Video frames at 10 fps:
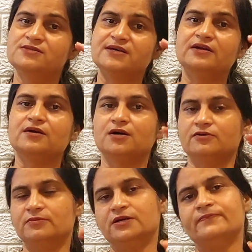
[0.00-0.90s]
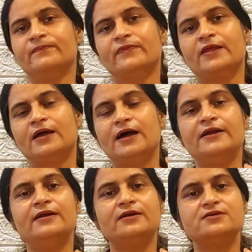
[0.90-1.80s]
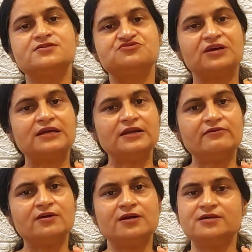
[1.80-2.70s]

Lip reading: center government. And at the state level,